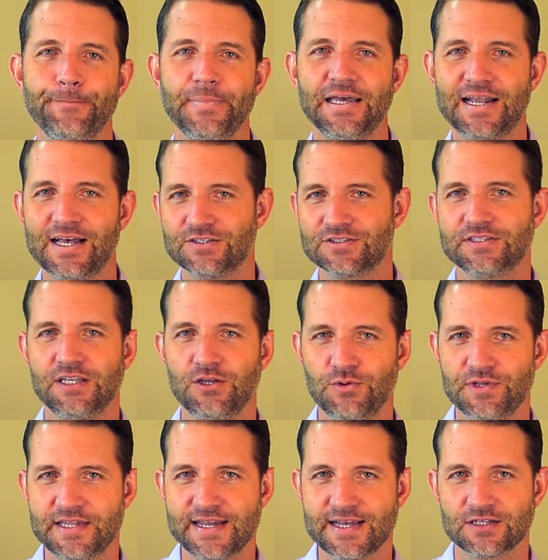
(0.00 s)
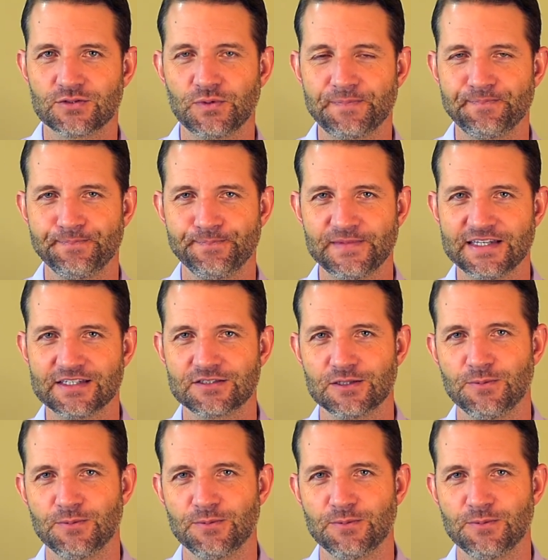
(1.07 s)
and I'll see you in the next one. Thanks so